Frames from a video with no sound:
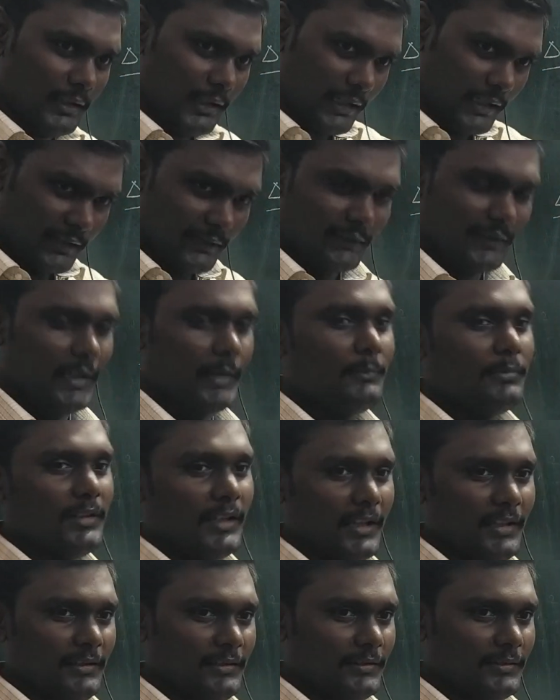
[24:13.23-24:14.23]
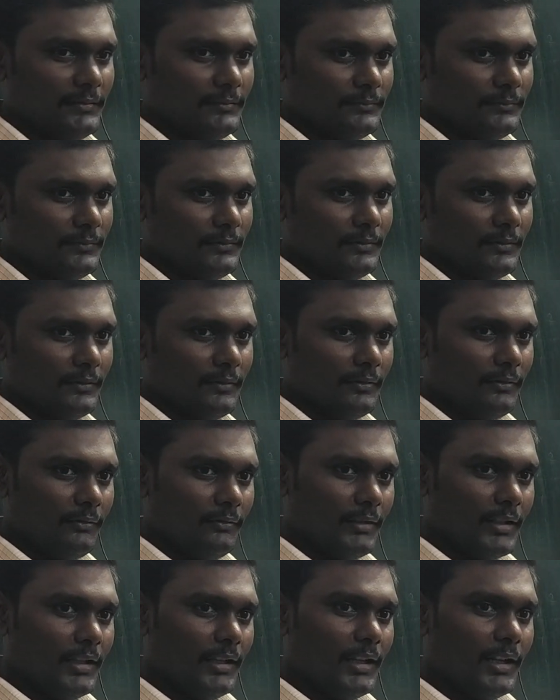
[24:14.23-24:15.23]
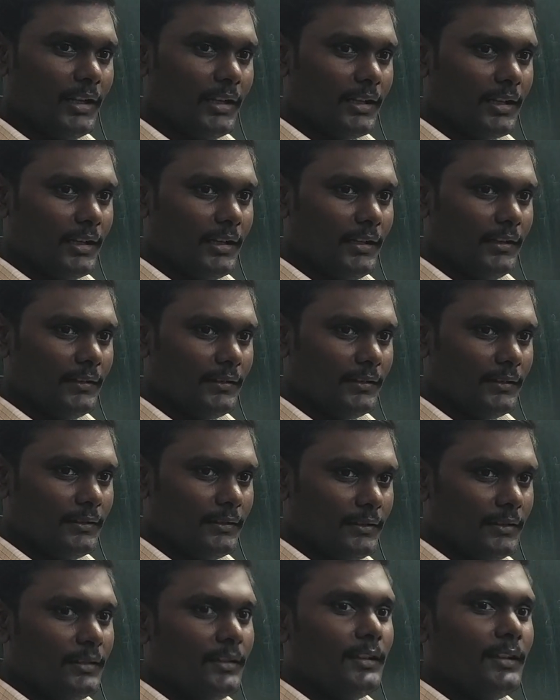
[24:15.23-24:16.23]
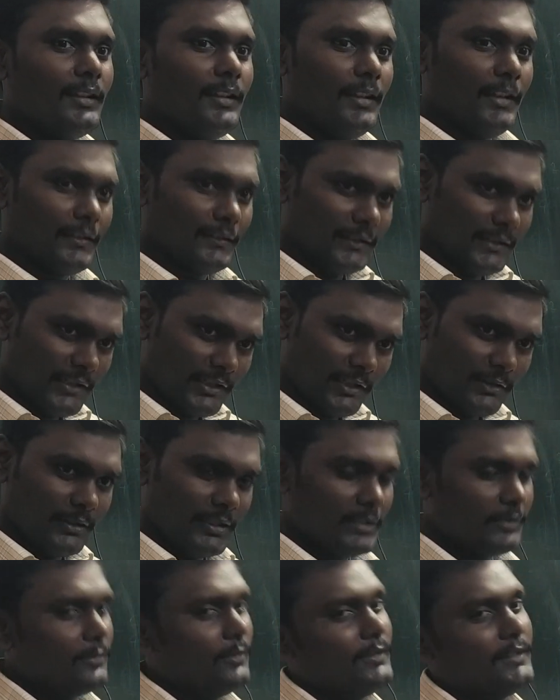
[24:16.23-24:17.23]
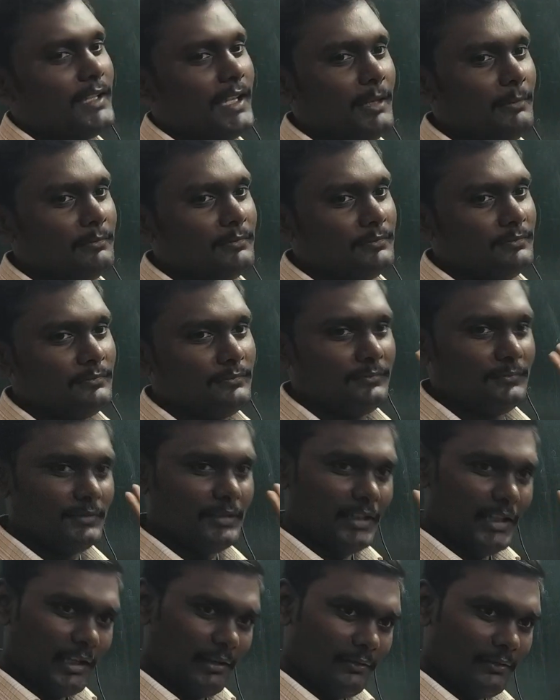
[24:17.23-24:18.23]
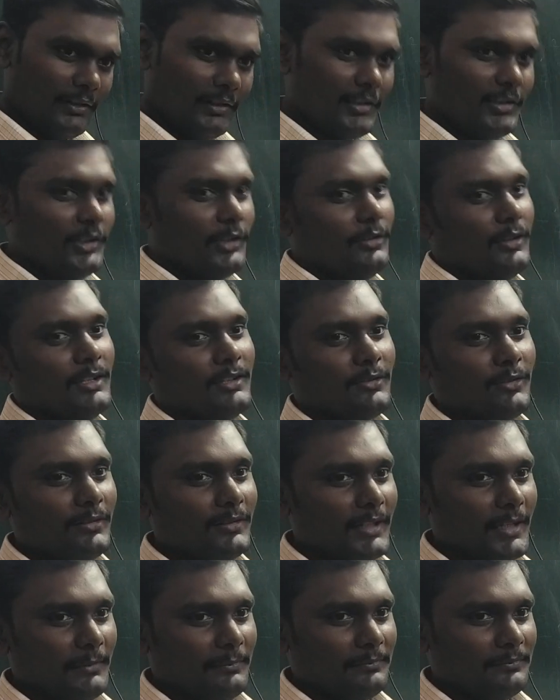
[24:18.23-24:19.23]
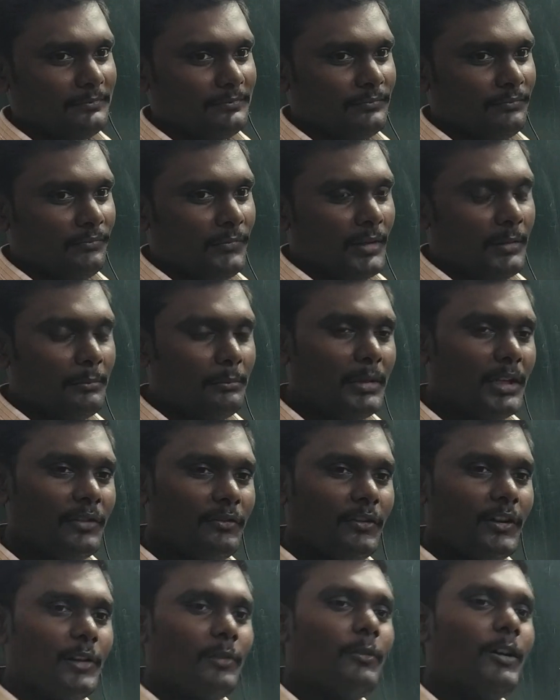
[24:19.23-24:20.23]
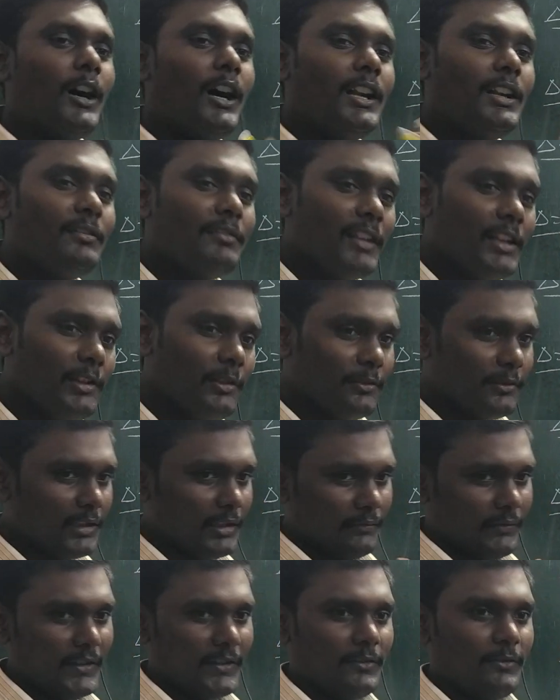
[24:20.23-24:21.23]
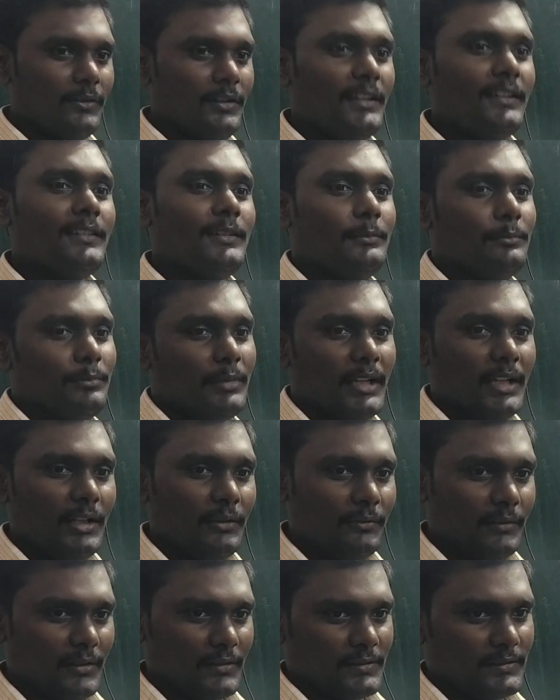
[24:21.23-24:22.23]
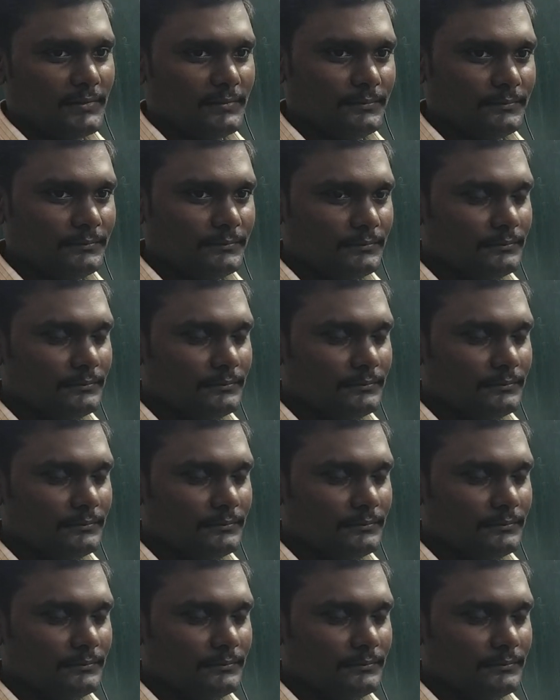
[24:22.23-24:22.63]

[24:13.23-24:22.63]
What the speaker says: They are same signs. When delta is less than 0 also same, equal to 0 also same. But for what values of x only simply differs.